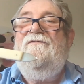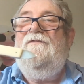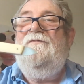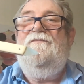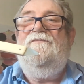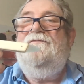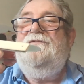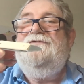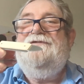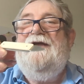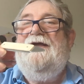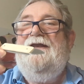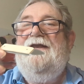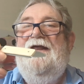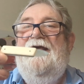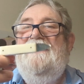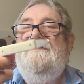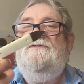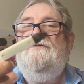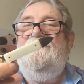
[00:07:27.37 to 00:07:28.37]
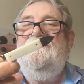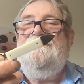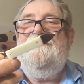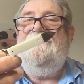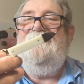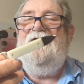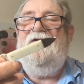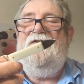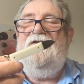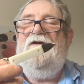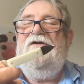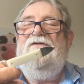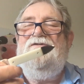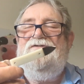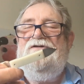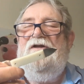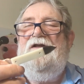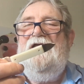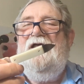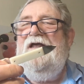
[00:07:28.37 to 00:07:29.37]
from second-hand shops.
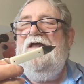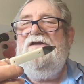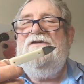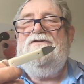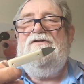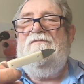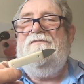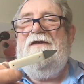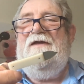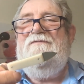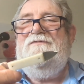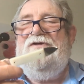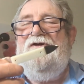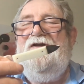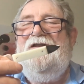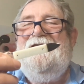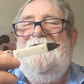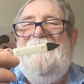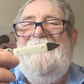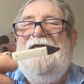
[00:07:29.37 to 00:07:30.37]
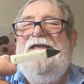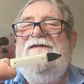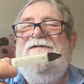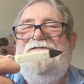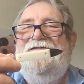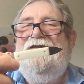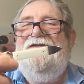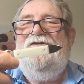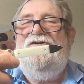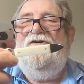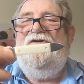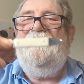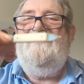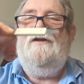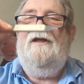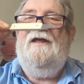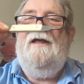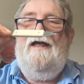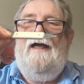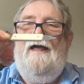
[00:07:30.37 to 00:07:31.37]
Sometimes they're encased in dirt,
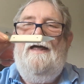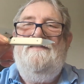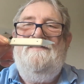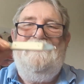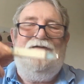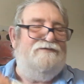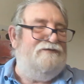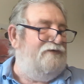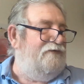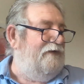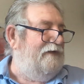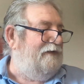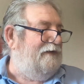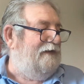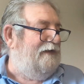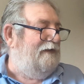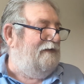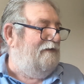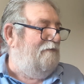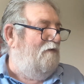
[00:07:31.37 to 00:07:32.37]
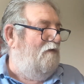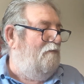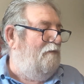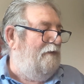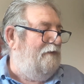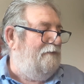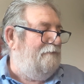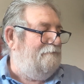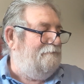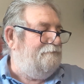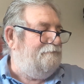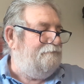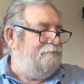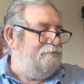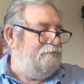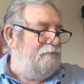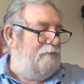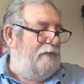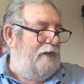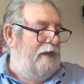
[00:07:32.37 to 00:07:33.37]
and this is great to get them open.
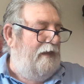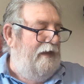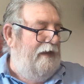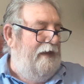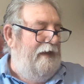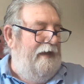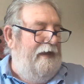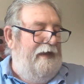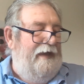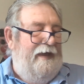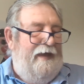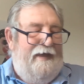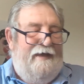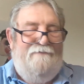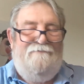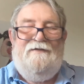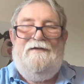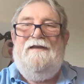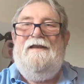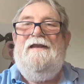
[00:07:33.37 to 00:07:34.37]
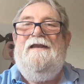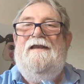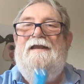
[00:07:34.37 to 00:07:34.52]
I have a little